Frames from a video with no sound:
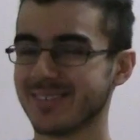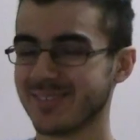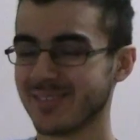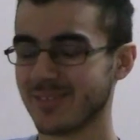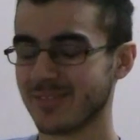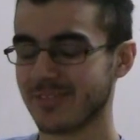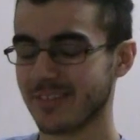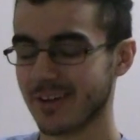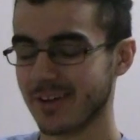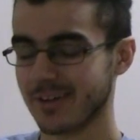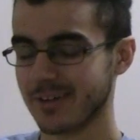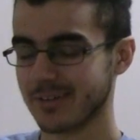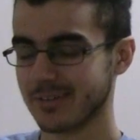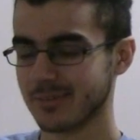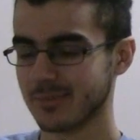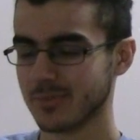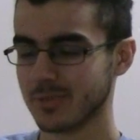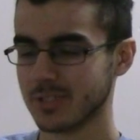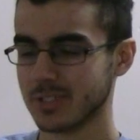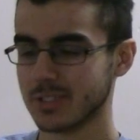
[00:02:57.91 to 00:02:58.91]
of the file.
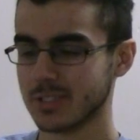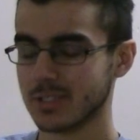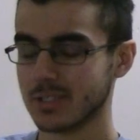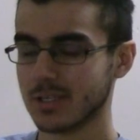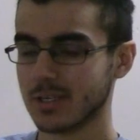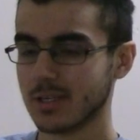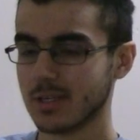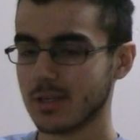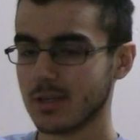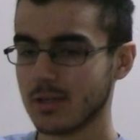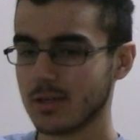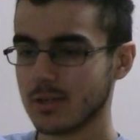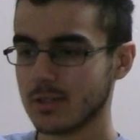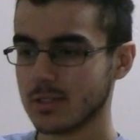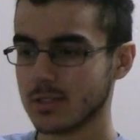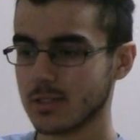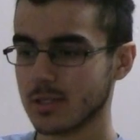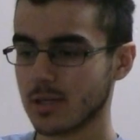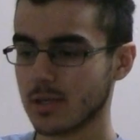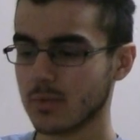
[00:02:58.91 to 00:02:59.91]
But
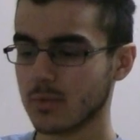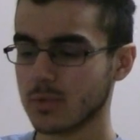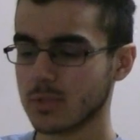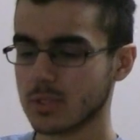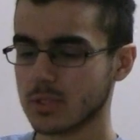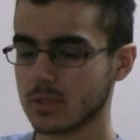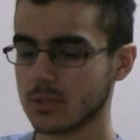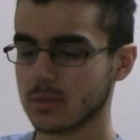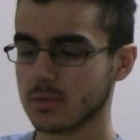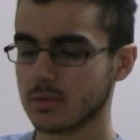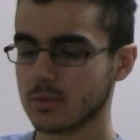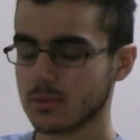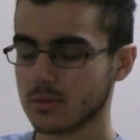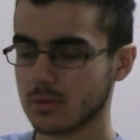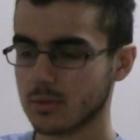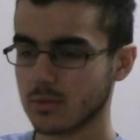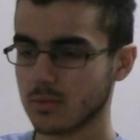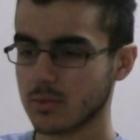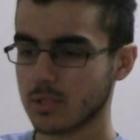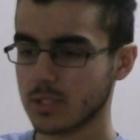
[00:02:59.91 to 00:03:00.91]
yeah, I wanna
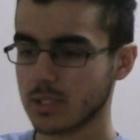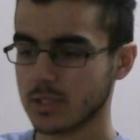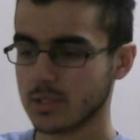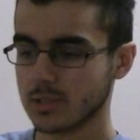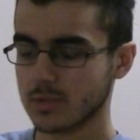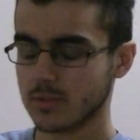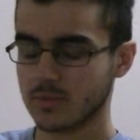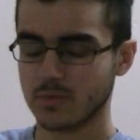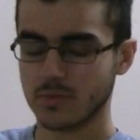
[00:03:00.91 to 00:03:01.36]
wanna get into a